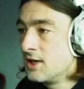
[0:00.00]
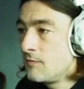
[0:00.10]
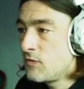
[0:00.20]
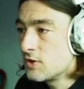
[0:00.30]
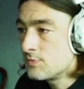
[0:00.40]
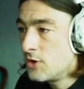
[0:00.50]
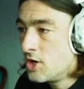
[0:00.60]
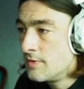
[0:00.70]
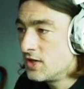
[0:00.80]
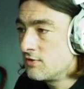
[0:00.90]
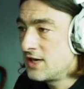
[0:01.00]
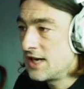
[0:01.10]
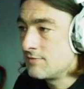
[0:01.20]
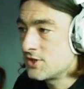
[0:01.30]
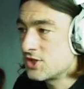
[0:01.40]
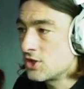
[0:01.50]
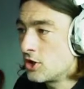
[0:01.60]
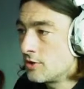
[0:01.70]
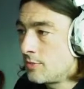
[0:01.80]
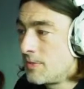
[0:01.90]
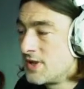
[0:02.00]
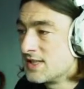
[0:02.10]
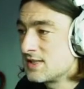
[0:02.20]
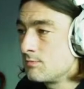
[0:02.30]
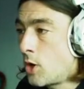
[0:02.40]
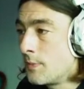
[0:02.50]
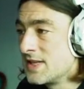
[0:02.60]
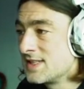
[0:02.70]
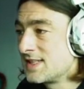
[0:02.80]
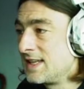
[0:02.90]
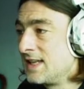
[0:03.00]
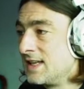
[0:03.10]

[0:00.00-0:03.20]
He was permanently renamed to Soda Popinski